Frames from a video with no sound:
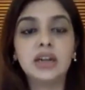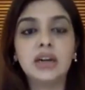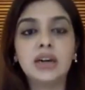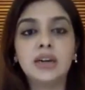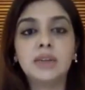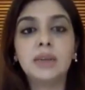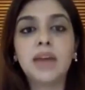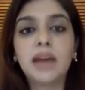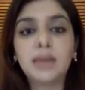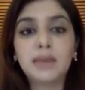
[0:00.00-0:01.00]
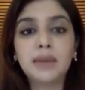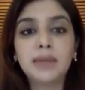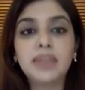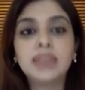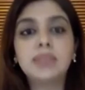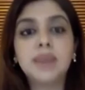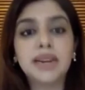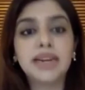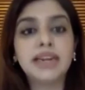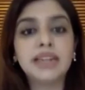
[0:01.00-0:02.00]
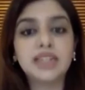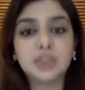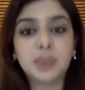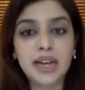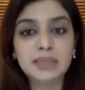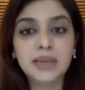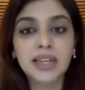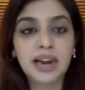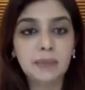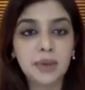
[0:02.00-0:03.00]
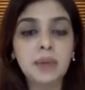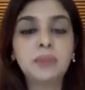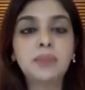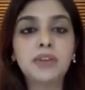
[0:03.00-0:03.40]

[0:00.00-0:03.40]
PRP means platelet rich plasma therapy.